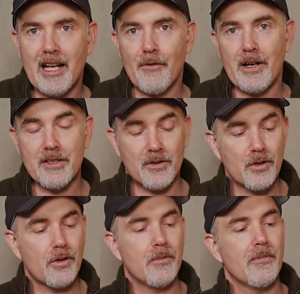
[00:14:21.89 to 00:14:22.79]
Now, if I
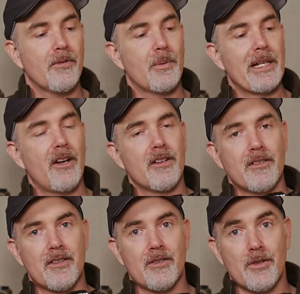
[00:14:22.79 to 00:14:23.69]
zoom, if we go
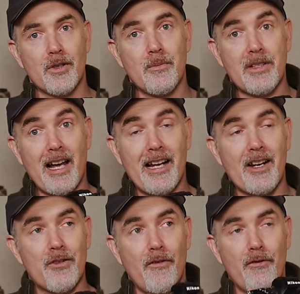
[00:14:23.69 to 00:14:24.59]
to zoom to
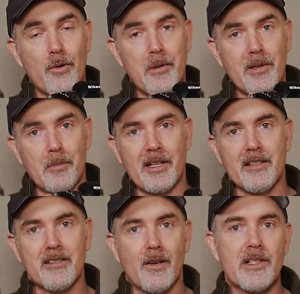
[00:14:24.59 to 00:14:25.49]
840
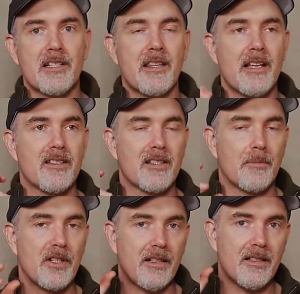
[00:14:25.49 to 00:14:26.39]
millimeters, obviously that
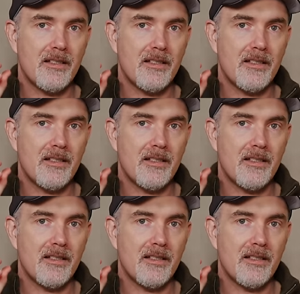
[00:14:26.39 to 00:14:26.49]
subject